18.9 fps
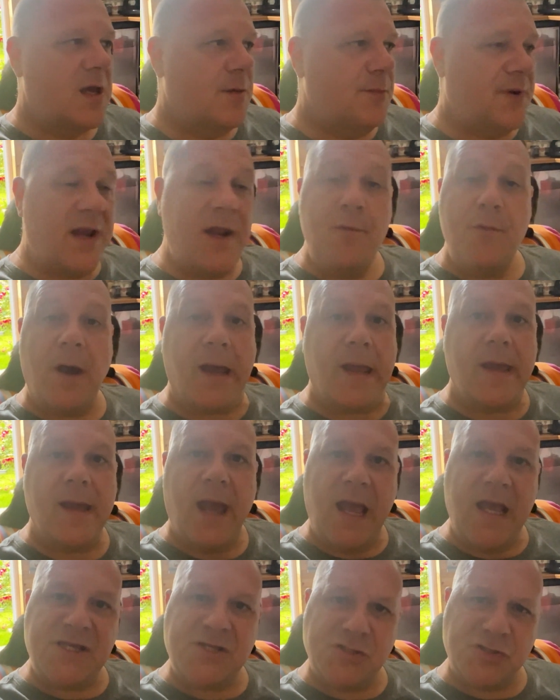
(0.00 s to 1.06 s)
But anyway,
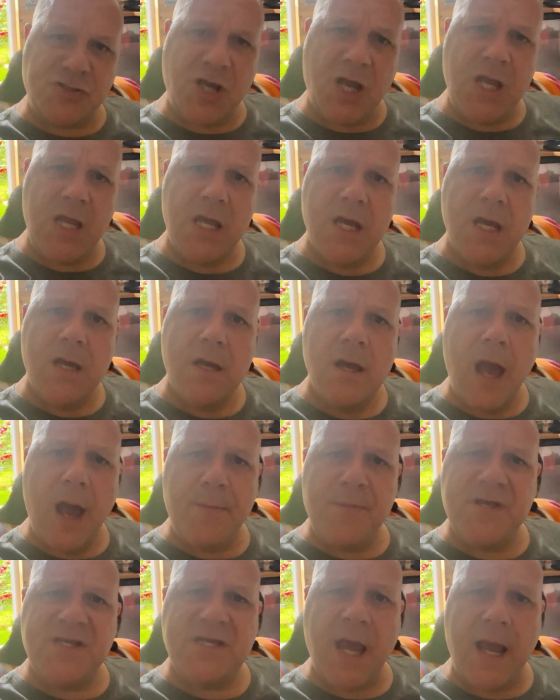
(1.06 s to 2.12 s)
that's all I say.
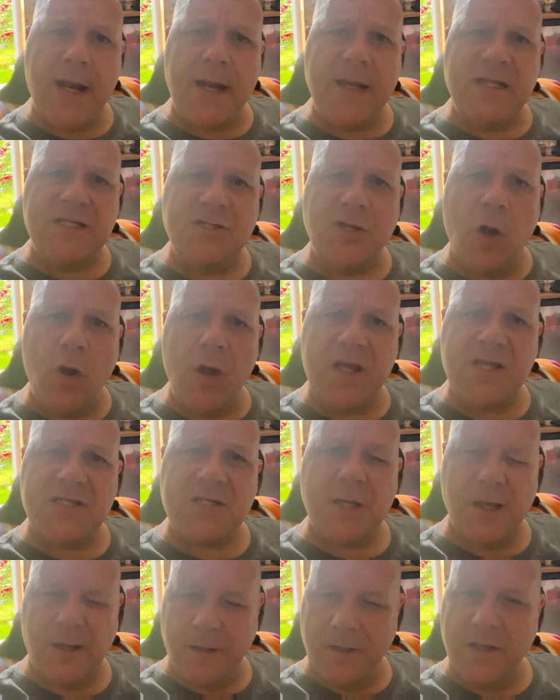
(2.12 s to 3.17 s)
Happy Saturdays, guys.
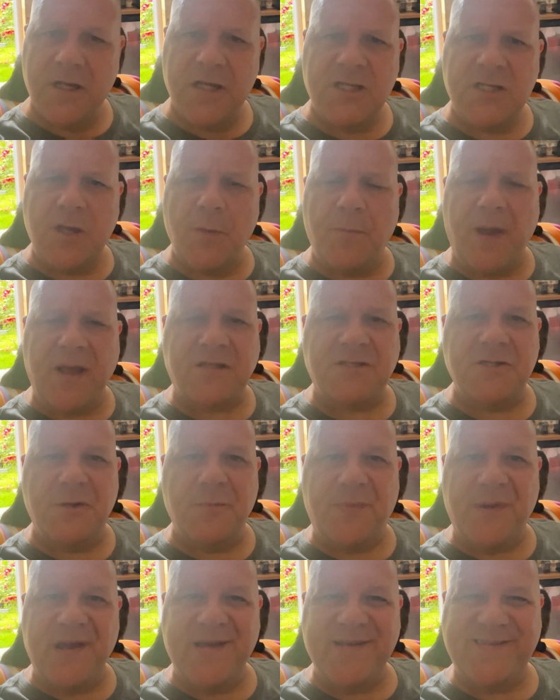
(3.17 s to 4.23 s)
Get back to the
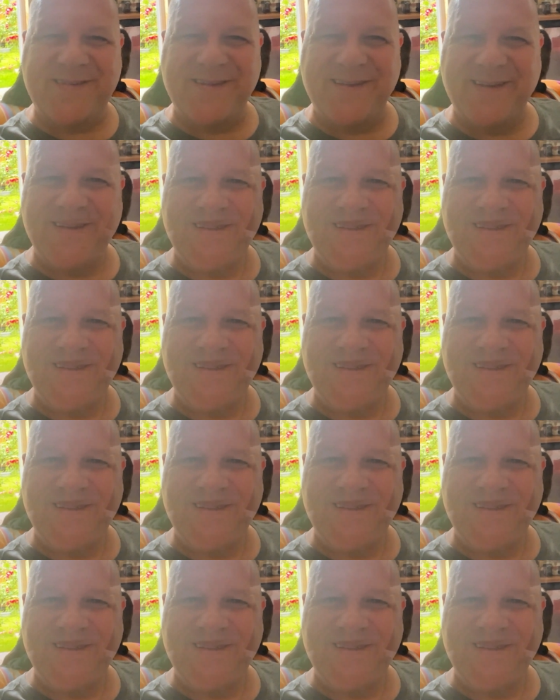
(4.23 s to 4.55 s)
beers.